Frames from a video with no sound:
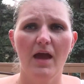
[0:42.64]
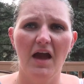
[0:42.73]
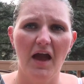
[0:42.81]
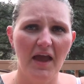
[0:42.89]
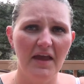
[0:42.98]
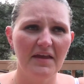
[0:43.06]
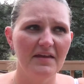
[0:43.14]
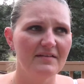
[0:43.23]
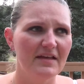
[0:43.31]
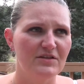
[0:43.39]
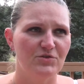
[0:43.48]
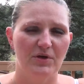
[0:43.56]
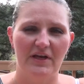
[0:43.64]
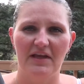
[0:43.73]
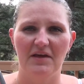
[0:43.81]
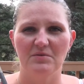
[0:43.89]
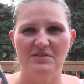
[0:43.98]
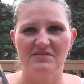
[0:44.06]
I enjoyed it.
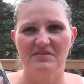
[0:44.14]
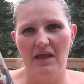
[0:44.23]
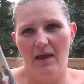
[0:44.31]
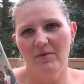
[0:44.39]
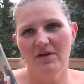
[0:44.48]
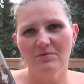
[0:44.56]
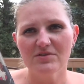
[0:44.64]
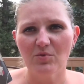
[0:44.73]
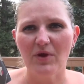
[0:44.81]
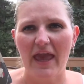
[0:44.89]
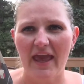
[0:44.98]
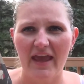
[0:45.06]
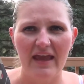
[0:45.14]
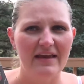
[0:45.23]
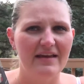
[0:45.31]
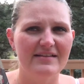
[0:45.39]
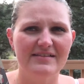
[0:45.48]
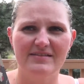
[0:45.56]
It was, I mean, it was okay.
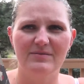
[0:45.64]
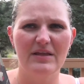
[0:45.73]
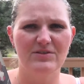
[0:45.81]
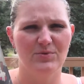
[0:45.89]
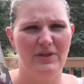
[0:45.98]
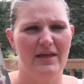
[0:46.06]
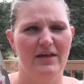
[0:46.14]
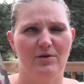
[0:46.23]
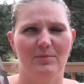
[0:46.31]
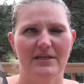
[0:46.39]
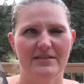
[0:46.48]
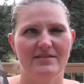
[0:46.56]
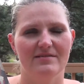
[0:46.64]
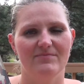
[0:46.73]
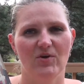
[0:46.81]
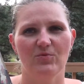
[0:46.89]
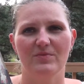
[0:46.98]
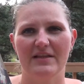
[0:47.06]
It's it's really hit or miss
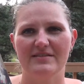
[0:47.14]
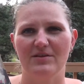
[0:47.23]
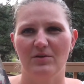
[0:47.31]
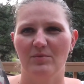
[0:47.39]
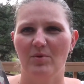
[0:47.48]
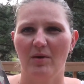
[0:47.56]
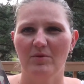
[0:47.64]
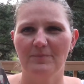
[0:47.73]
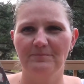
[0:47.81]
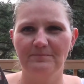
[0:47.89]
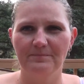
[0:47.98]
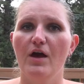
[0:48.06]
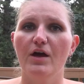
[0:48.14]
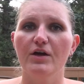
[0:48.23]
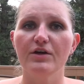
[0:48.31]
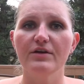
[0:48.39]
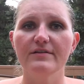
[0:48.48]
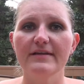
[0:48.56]
though. That's the only problem.
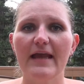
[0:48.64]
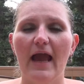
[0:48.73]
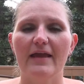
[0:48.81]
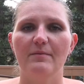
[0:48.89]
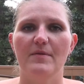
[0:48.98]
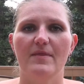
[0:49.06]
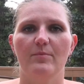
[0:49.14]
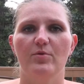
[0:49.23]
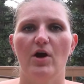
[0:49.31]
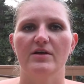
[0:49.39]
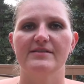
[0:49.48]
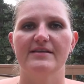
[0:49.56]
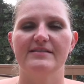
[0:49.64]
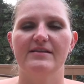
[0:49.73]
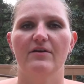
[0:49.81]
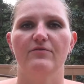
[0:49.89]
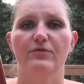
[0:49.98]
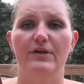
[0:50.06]
Currently, I am in the process
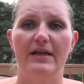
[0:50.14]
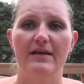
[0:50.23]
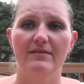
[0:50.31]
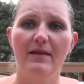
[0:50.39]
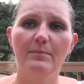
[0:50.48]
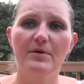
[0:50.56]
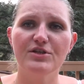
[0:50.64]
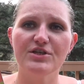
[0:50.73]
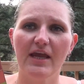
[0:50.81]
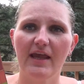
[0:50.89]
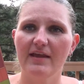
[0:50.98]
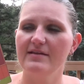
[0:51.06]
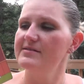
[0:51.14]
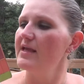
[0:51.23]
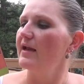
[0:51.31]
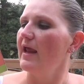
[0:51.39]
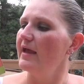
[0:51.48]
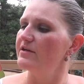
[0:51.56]
of reading Lumberjanes,
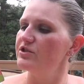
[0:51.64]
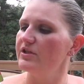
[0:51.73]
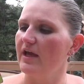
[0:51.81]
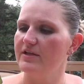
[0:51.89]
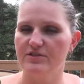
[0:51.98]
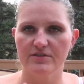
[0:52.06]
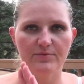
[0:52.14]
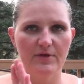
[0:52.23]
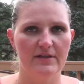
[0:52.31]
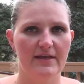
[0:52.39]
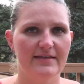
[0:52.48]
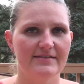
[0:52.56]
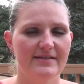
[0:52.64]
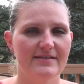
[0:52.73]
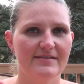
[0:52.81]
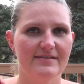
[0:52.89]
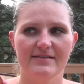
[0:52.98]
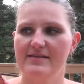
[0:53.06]
and actually, I just realized
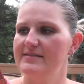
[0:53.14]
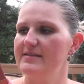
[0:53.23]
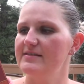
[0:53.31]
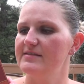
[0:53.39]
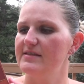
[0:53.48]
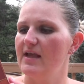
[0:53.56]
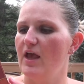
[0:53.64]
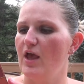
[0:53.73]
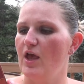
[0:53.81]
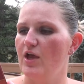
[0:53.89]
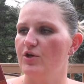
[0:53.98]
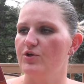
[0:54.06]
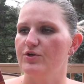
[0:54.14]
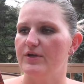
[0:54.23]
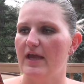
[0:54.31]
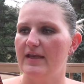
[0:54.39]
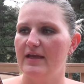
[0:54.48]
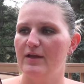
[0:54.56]
this. This is
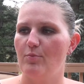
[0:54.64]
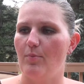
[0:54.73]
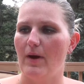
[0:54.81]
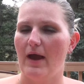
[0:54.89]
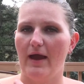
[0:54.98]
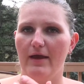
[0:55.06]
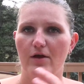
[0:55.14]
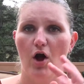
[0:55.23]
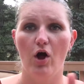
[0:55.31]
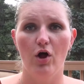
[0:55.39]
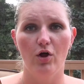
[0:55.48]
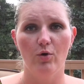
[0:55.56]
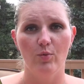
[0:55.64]
created by all